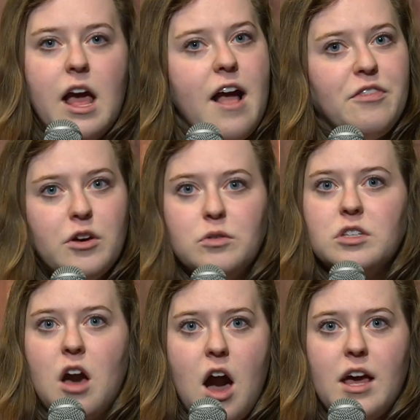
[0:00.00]
and those
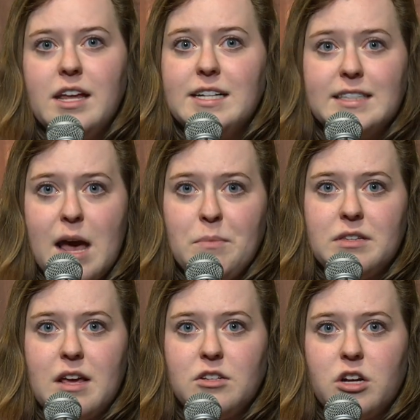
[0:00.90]
caught in its
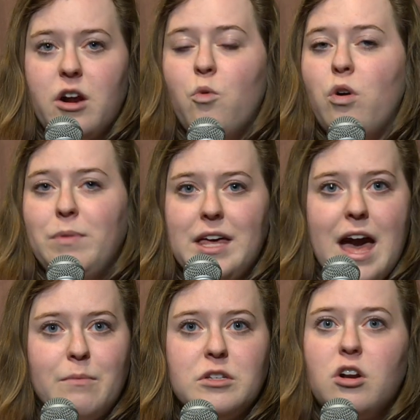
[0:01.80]
epicenter will be
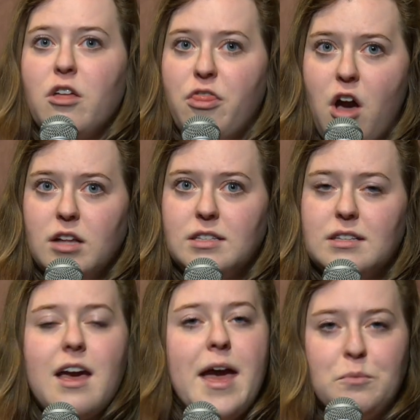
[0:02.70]
kept in our thoughts
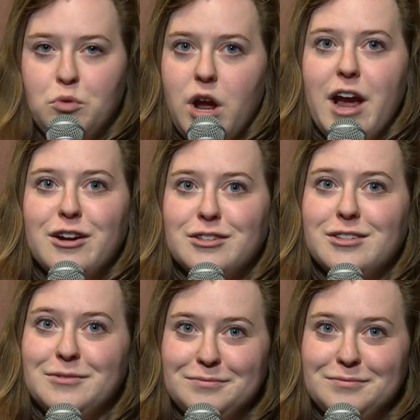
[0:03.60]
and prayers.